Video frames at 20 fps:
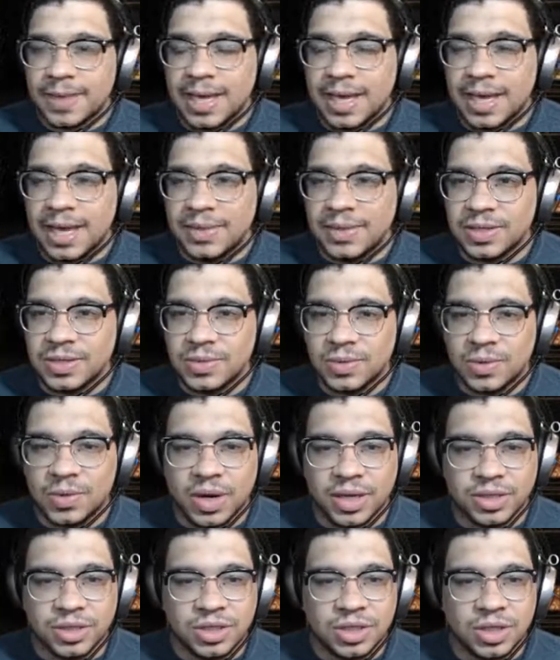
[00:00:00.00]
And this
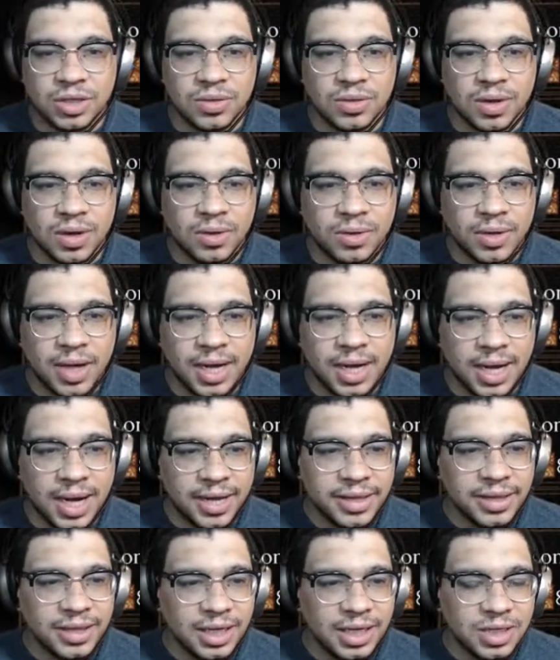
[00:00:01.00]
requires two. Okay, I
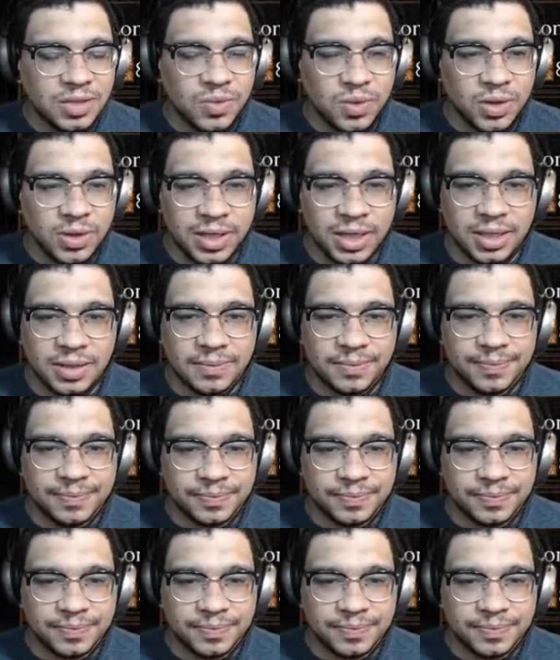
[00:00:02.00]
think it's worth it.